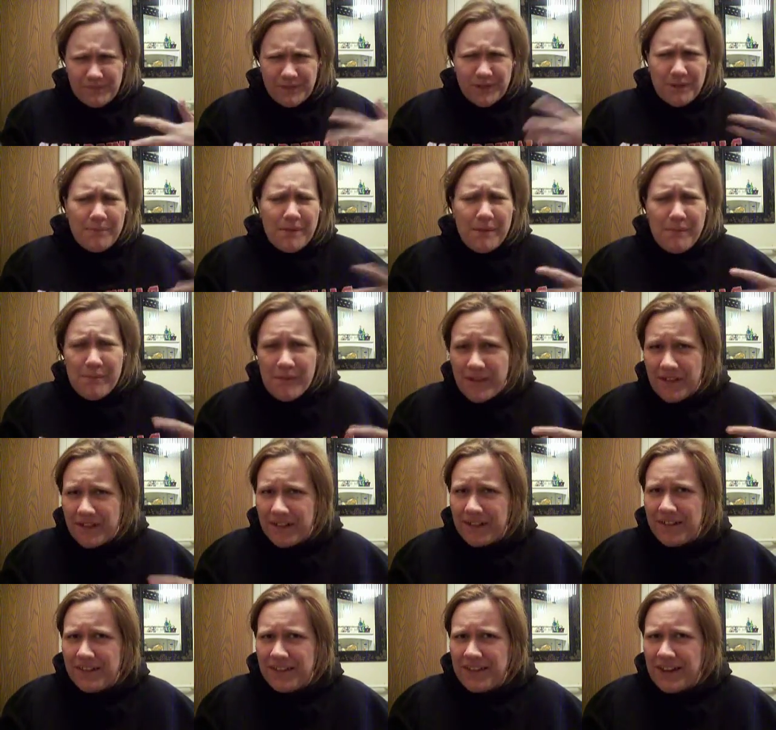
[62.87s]
some people are
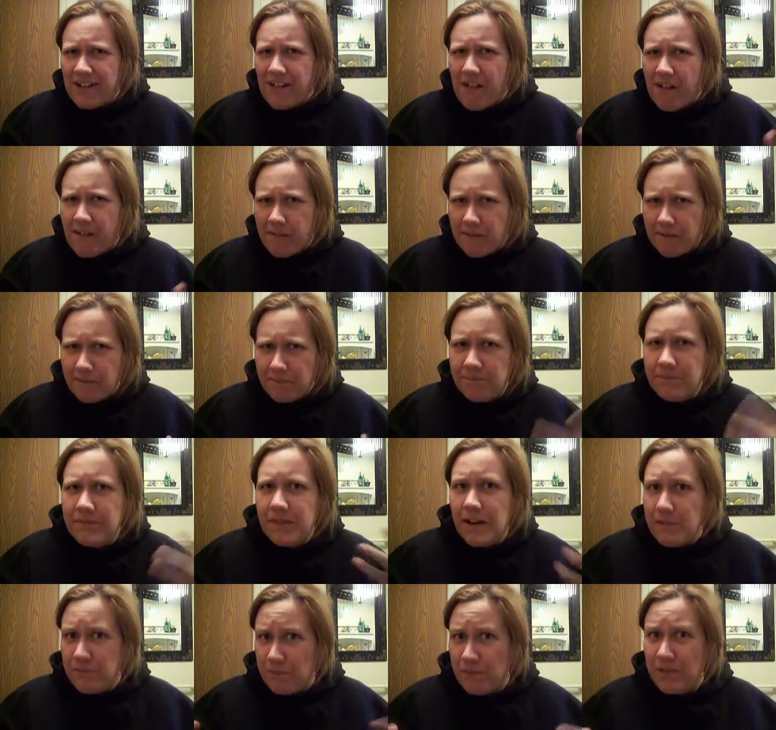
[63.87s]
going to think
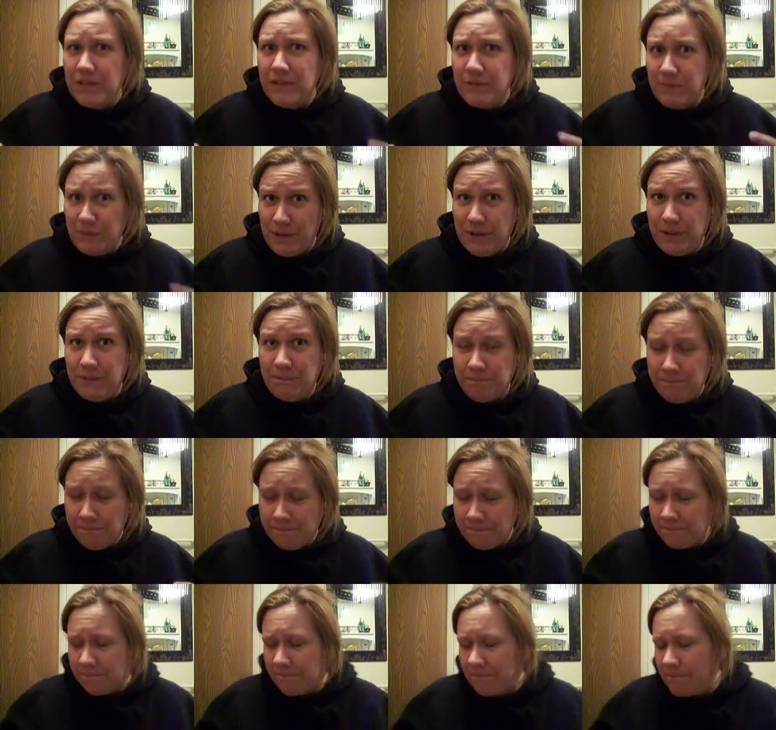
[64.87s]
I'm really weird
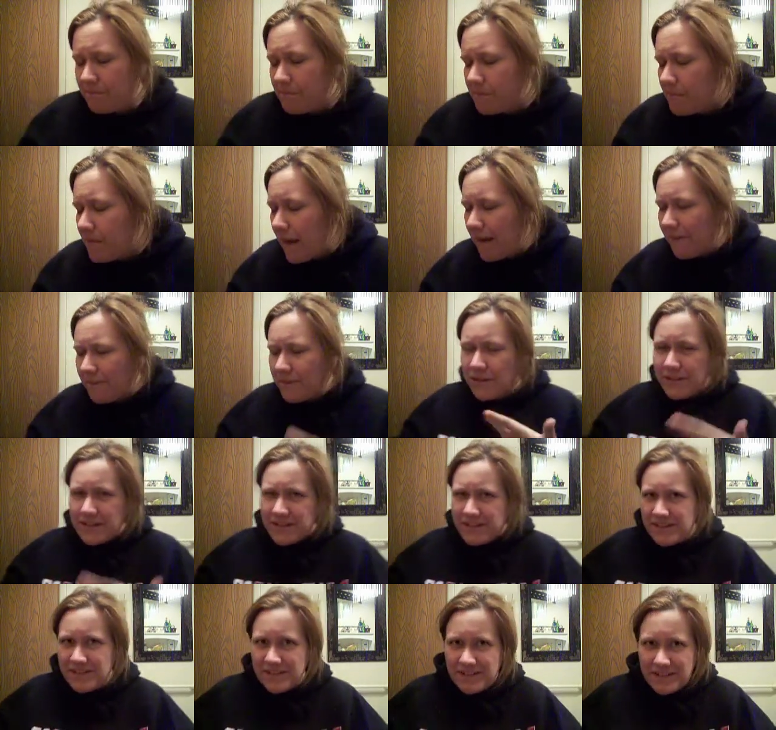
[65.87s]
after I
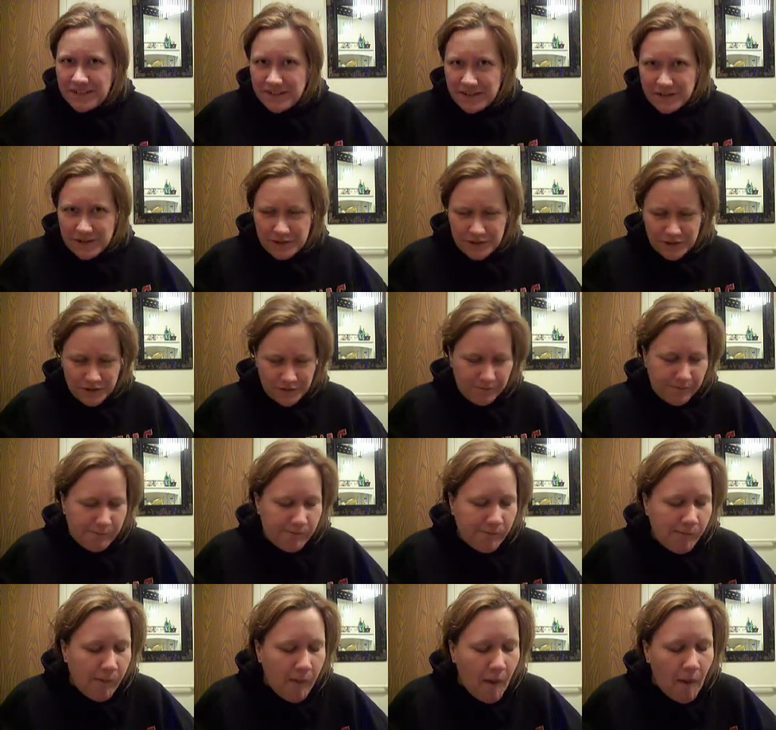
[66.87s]
tell you that it is,
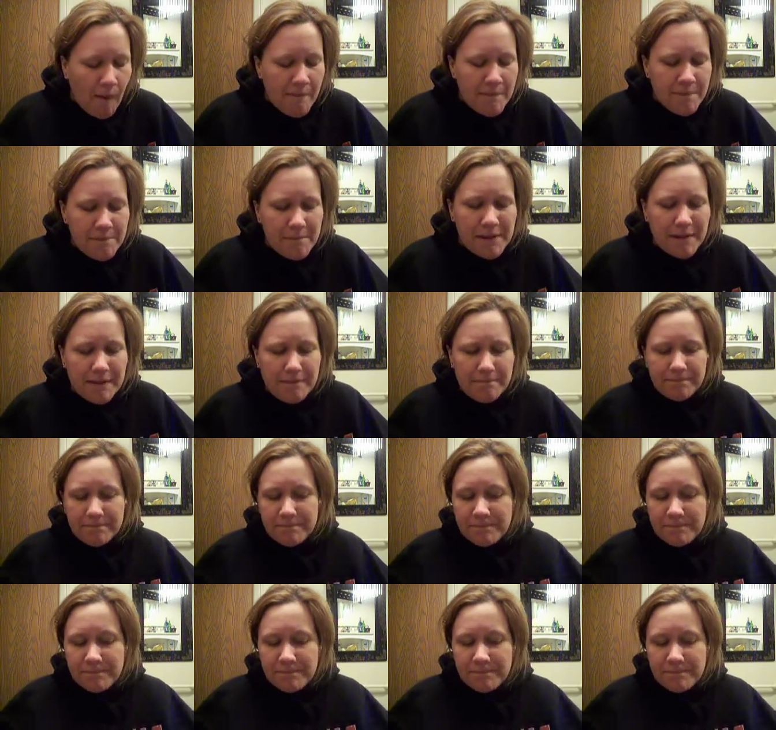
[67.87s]
but